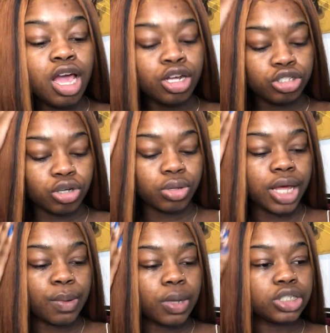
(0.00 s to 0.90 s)
So
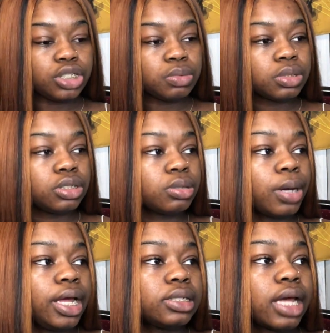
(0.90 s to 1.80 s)
then what she would do
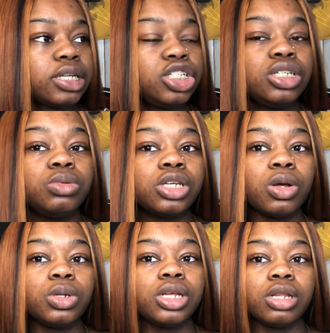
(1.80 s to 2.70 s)
is like she
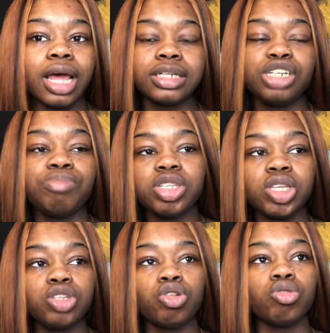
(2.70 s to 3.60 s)

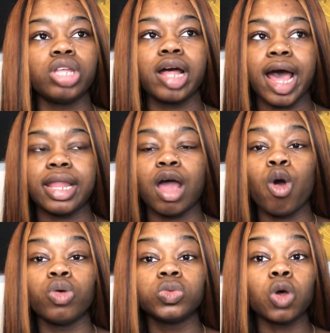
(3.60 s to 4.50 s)
basically told the guy that,
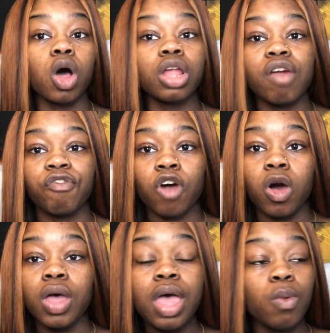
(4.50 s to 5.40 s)
oh, it was all our fault.